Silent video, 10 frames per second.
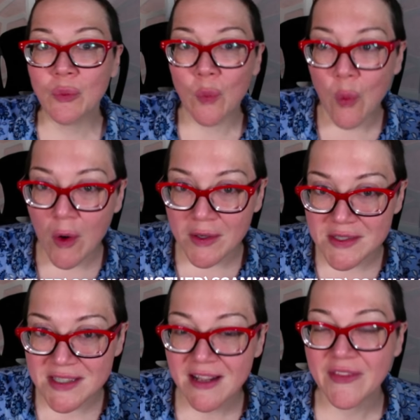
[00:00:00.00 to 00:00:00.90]

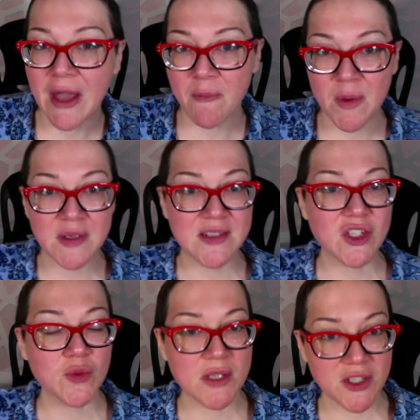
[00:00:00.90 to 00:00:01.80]
want that money
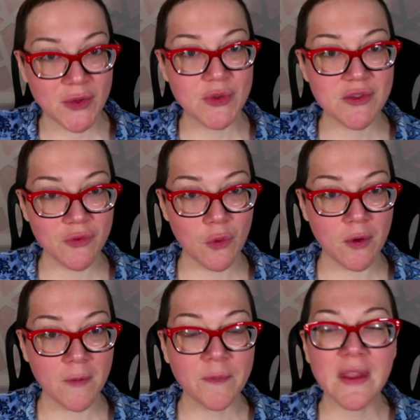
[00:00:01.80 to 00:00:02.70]
to be used
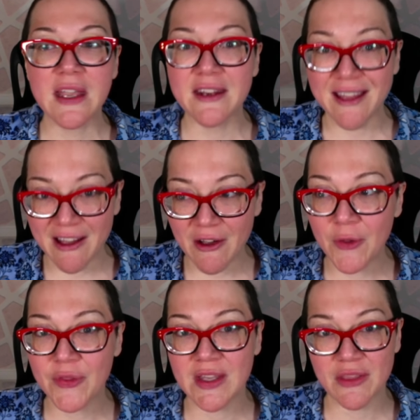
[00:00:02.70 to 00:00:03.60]
for in a
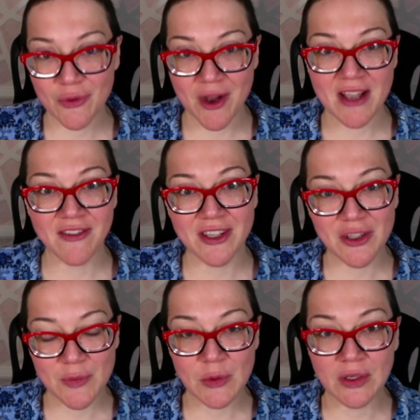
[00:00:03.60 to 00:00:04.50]
healthy, thriving
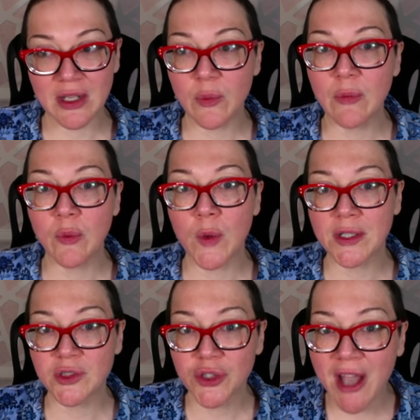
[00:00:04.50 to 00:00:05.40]
community. We would want to
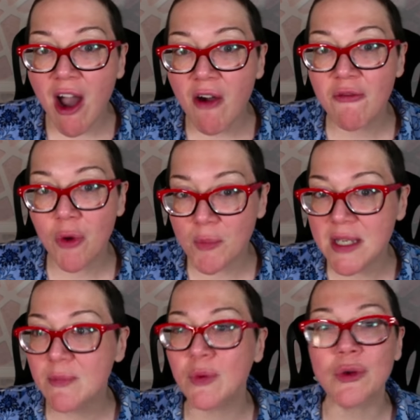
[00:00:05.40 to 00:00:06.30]
look out for
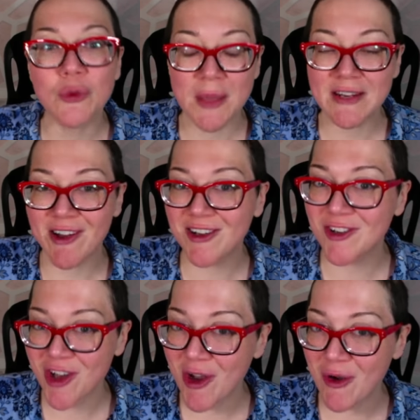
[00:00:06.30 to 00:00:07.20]
people who may not
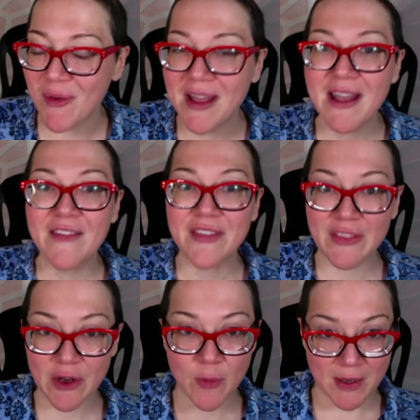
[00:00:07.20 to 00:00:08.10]
know that
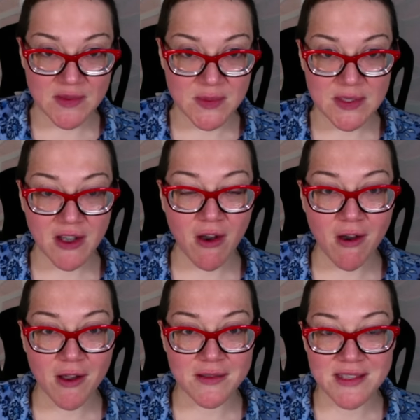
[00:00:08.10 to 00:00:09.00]
they're about to be
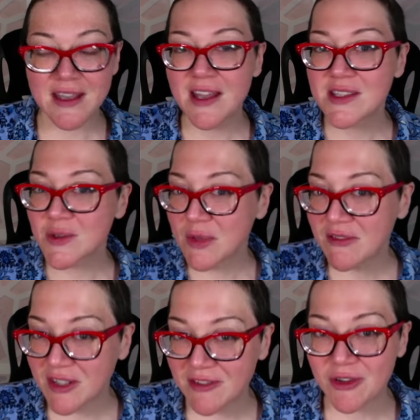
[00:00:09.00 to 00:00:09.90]
conned. So
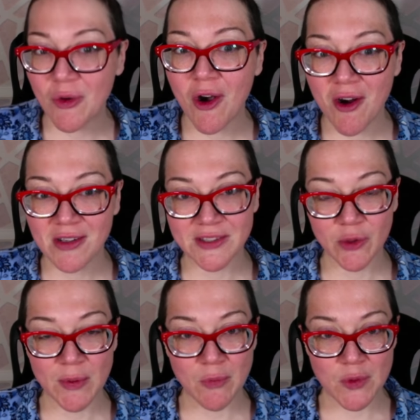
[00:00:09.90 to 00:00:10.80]
even if you are a little
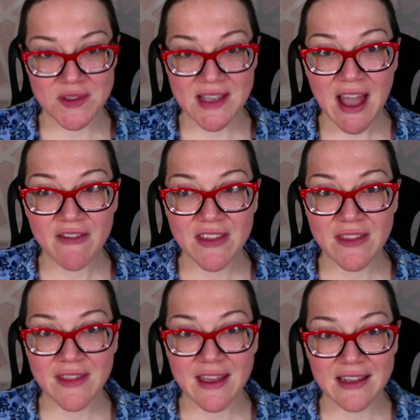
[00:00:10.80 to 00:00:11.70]
bit more savvy than
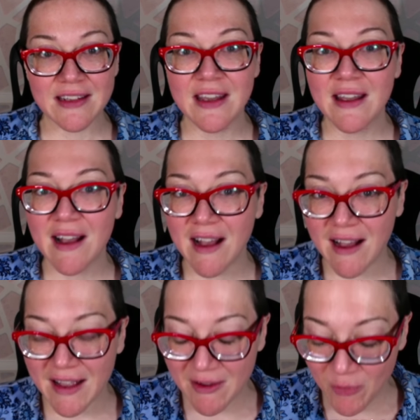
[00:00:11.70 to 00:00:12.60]
that,
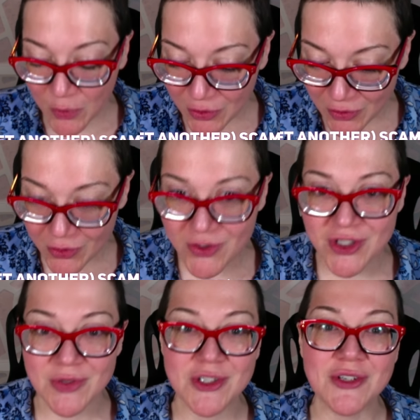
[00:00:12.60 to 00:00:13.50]
I would urge
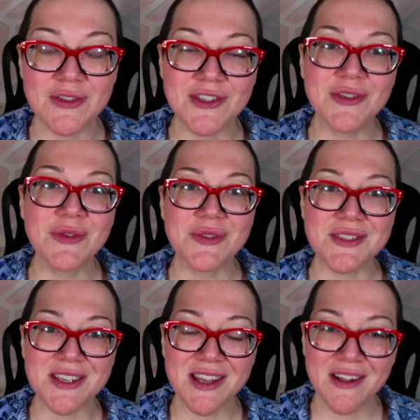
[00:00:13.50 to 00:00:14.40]
you to
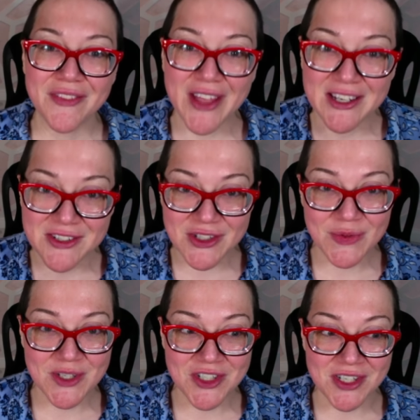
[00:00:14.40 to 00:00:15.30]
use that
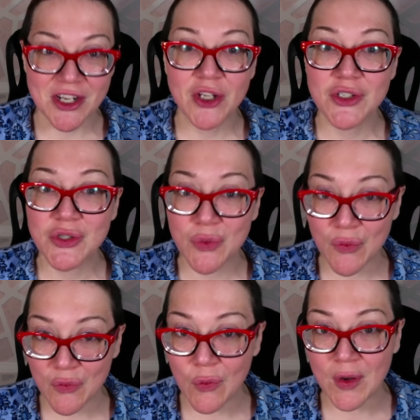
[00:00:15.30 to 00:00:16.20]
intuition to
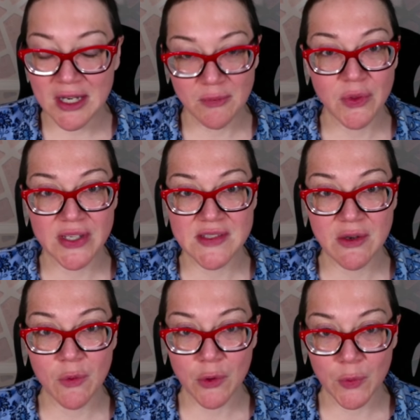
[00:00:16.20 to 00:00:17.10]
avoid placing
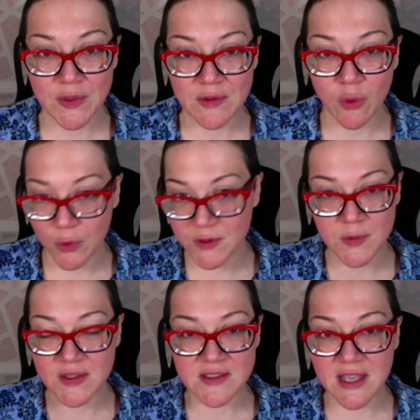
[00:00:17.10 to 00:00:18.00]
order with orders
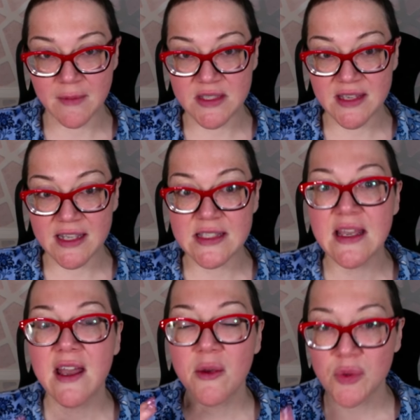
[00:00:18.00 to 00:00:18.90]
with these scammy sites,
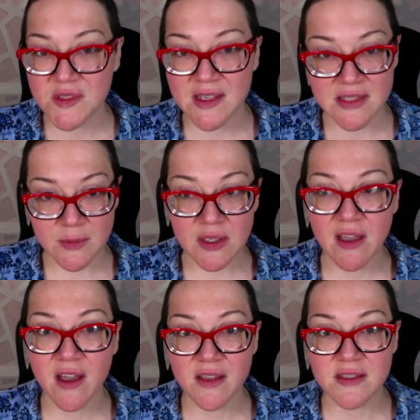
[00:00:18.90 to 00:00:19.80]
precisely
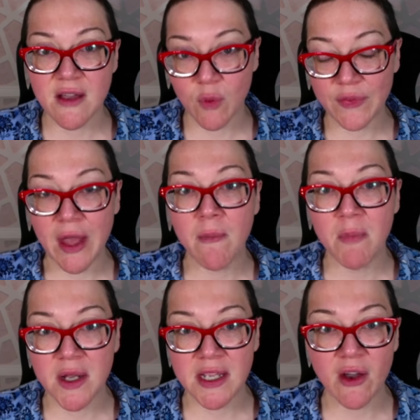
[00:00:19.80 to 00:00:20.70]
because of what that
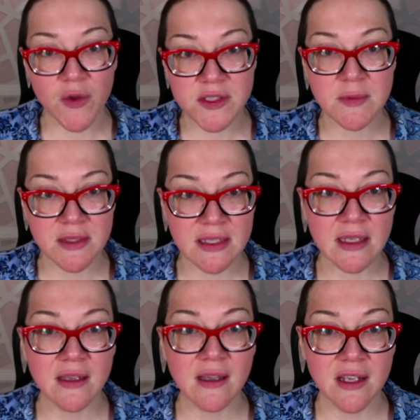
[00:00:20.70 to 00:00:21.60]
money
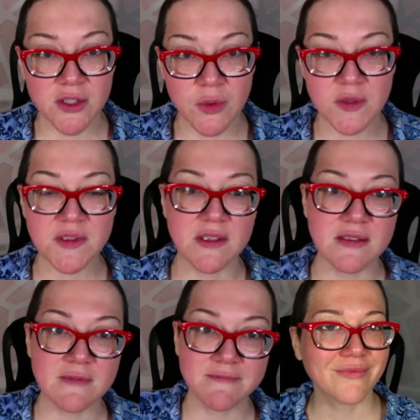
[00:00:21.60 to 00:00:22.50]
ultimately endorses.